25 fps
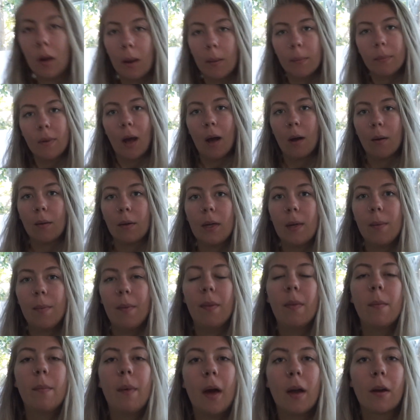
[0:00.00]
about
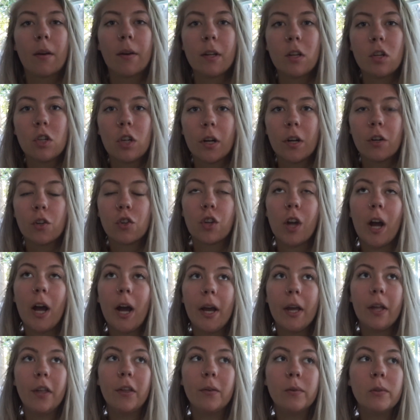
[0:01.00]
keeping the battery charged.
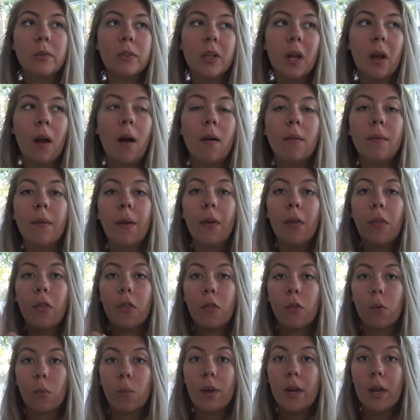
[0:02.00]
I used to have like
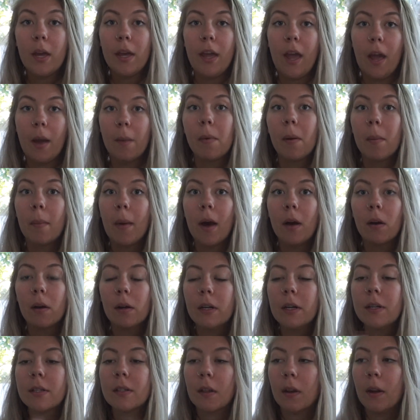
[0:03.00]
3 camera
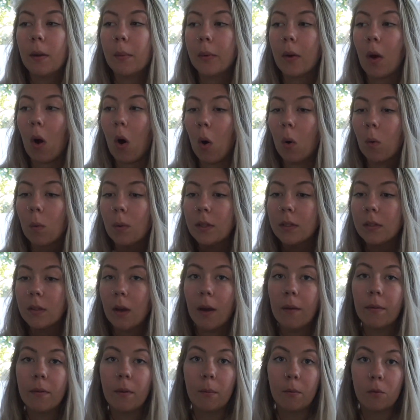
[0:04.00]
batteries and I would always
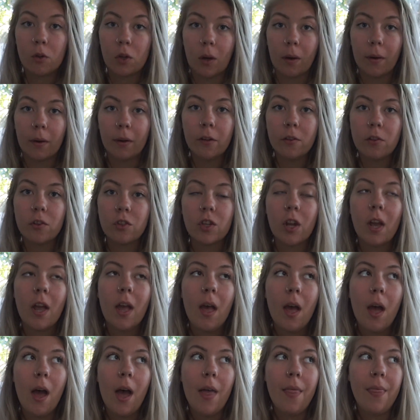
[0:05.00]
have them charged.
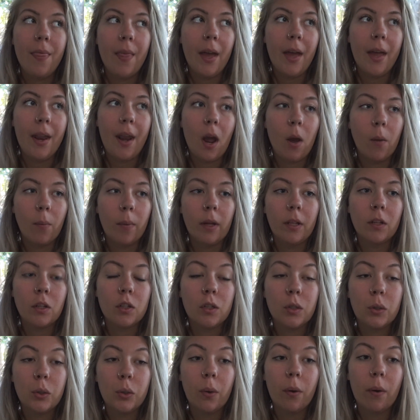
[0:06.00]
And then I went
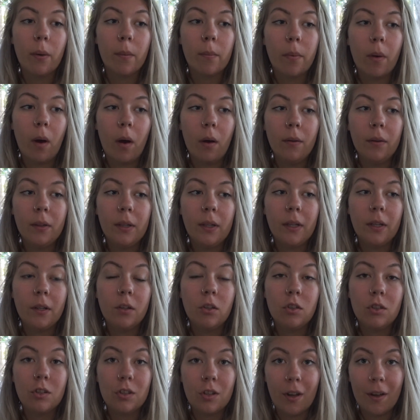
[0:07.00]
to Bali
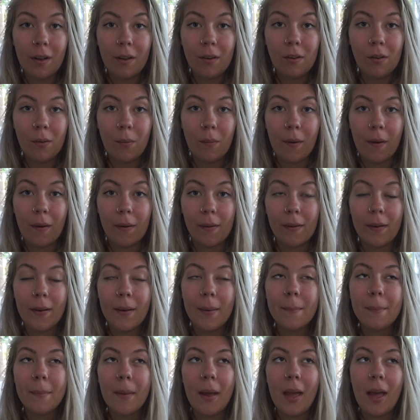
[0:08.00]
in January
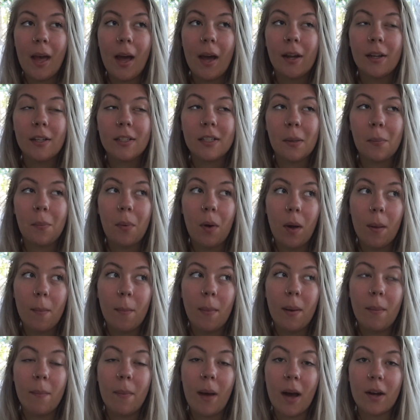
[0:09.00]
and I put
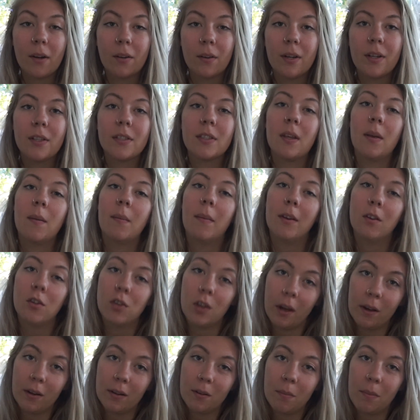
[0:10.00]
my batteries in my
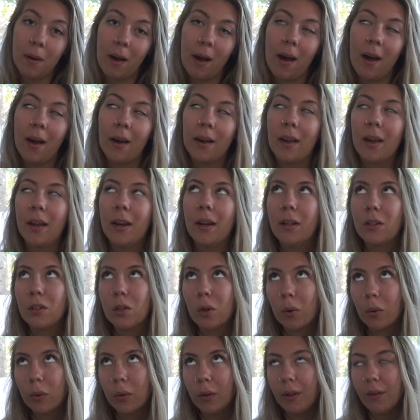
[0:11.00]
checked bag and I
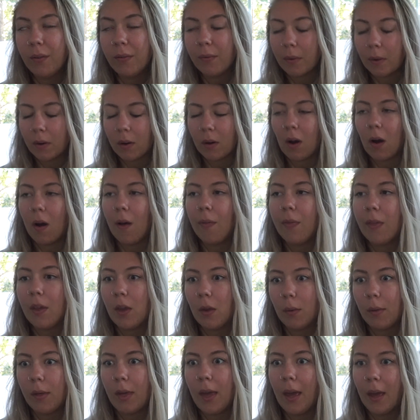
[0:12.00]
totally forgot that
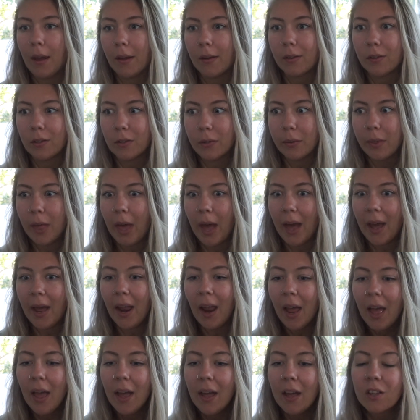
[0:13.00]
you can't do that.
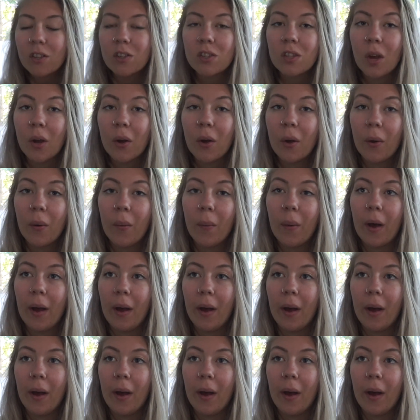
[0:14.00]
So